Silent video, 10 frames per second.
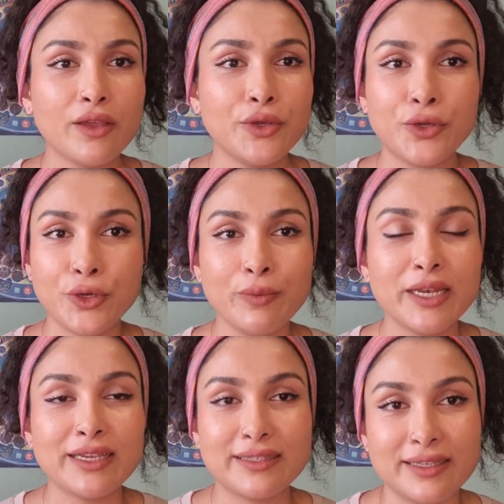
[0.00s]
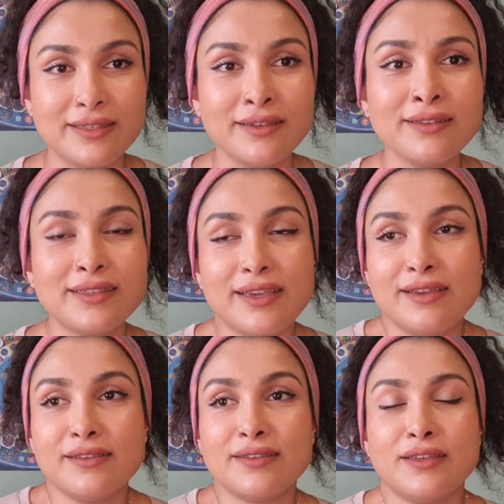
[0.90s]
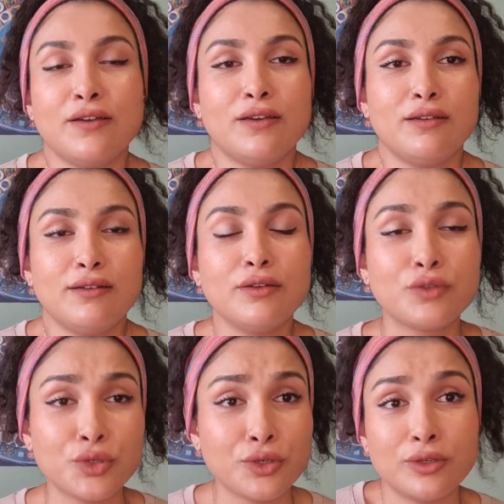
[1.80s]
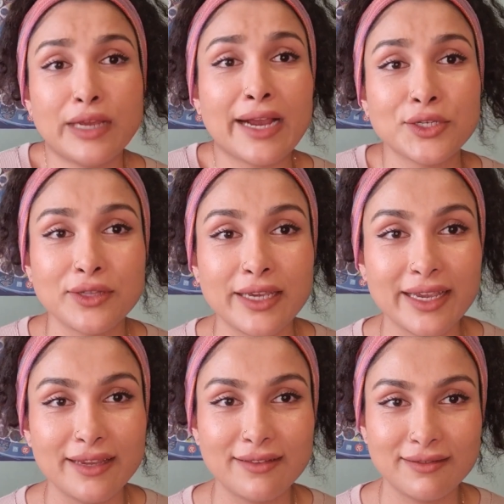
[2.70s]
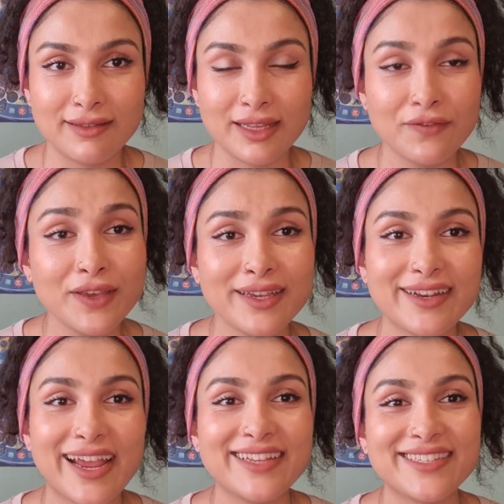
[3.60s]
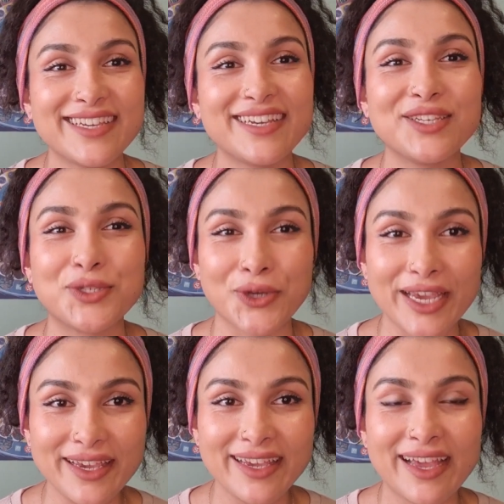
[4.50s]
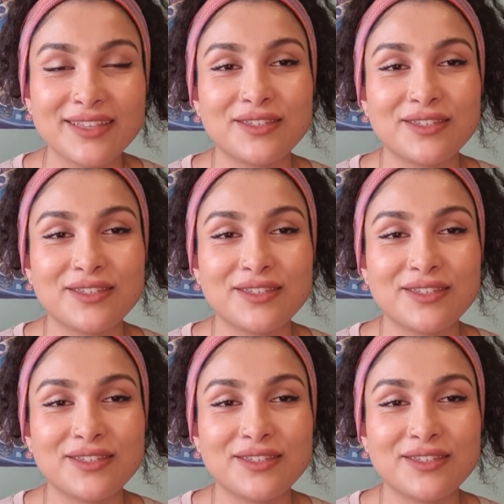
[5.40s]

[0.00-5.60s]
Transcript: human existence, is to actually live it and to enjoy it and